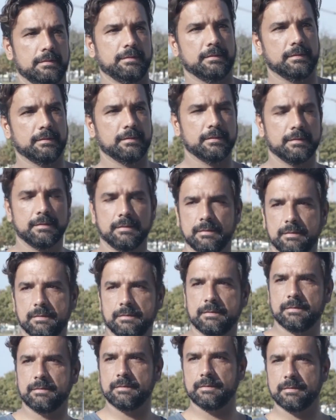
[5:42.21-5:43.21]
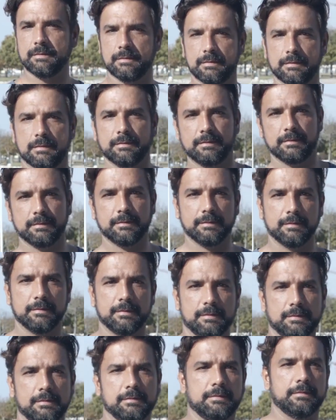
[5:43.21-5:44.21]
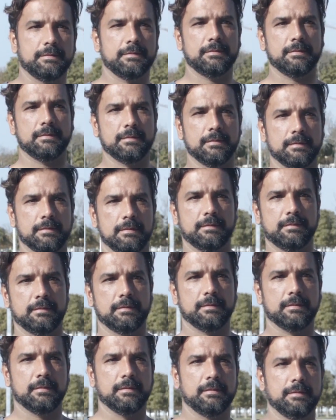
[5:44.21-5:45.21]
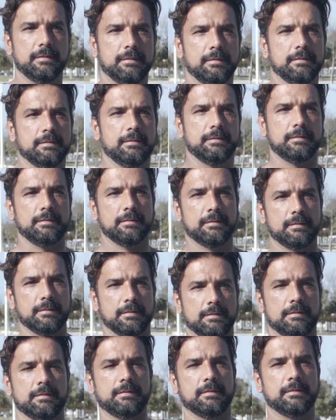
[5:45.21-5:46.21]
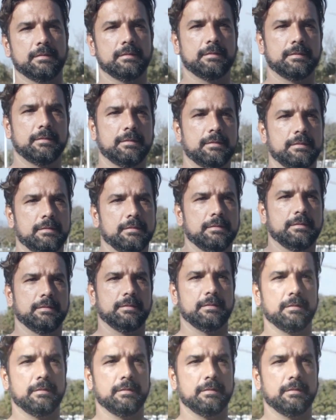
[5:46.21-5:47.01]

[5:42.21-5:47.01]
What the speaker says: or walk when you can, and never let yourself get into the habit of retail therapy.